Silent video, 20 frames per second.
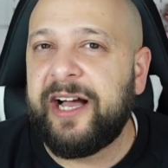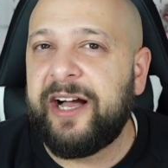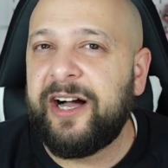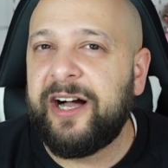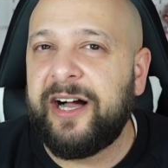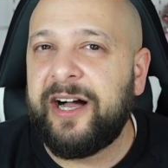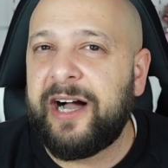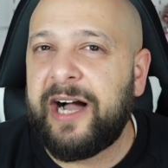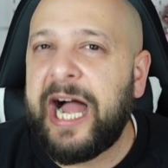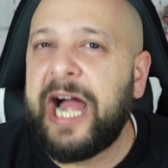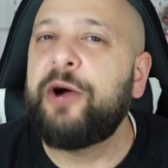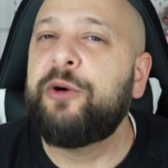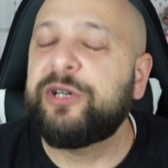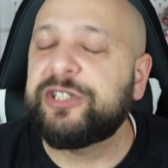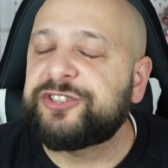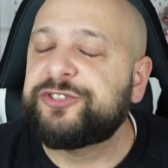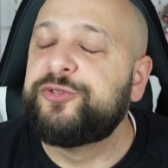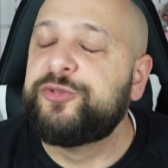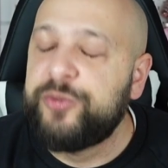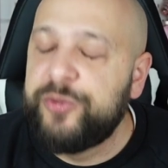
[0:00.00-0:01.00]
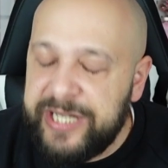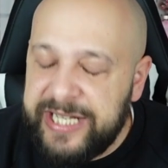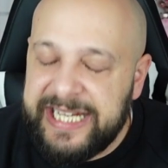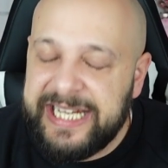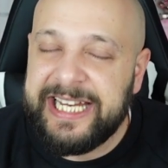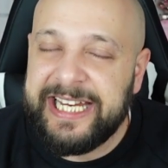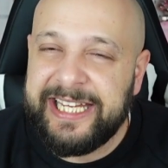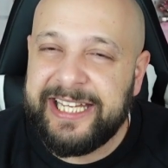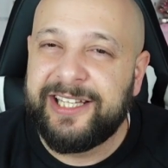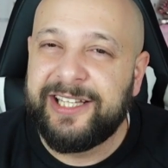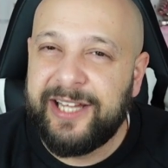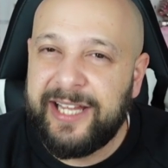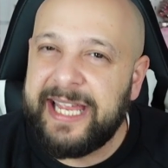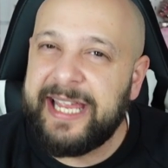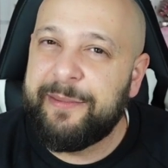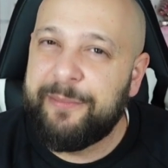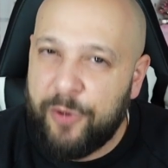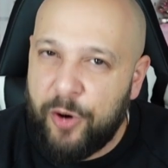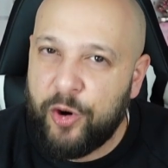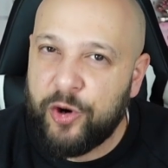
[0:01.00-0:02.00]
Uh, I was really
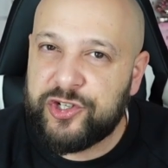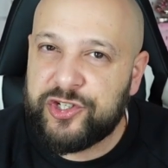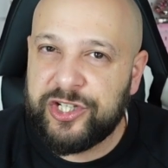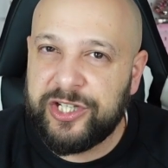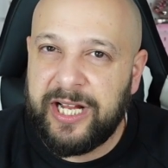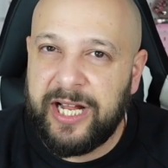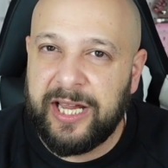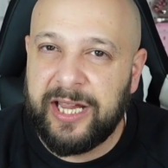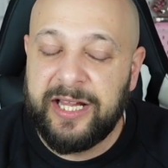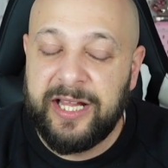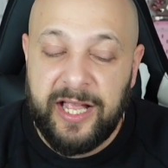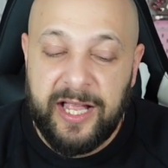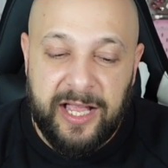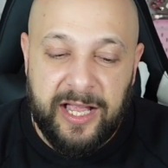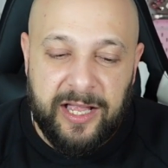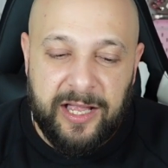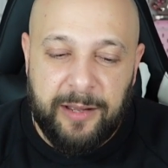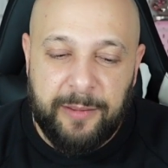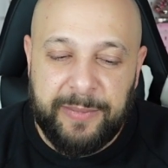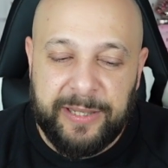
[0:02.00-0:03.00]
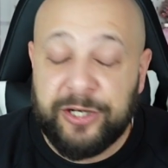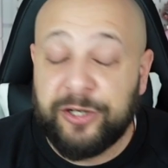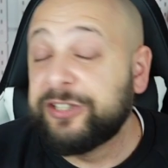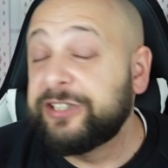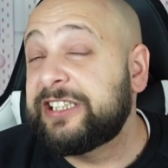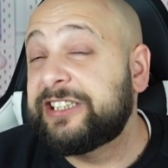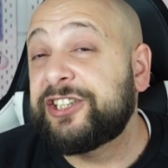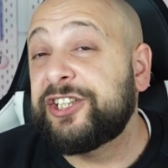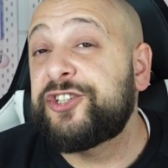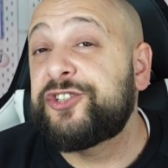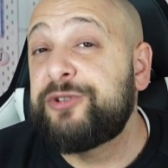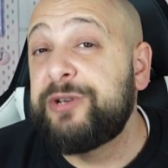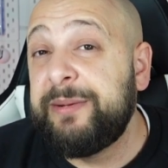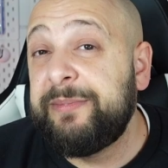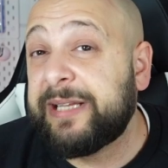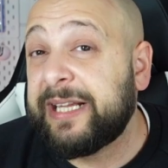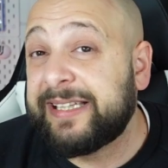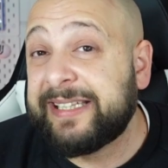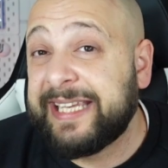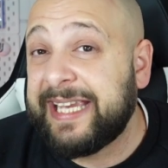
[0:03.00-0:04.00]
emotional because it's a
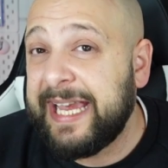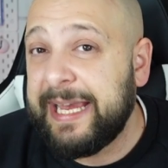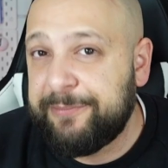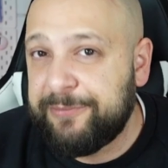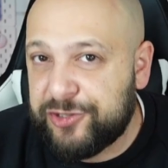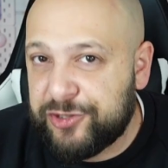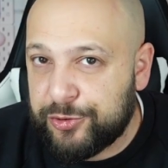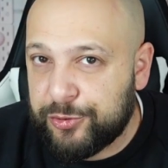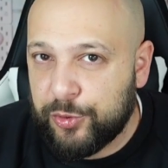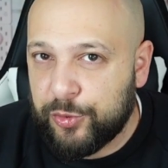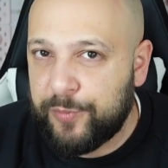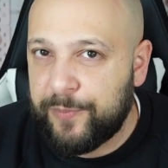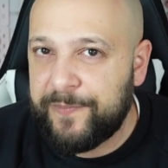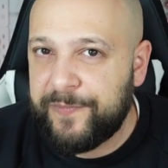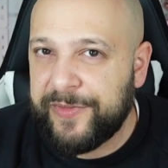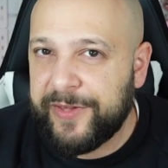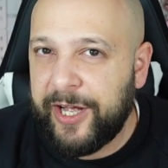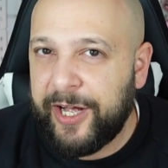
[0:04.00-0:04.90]
dream that came true.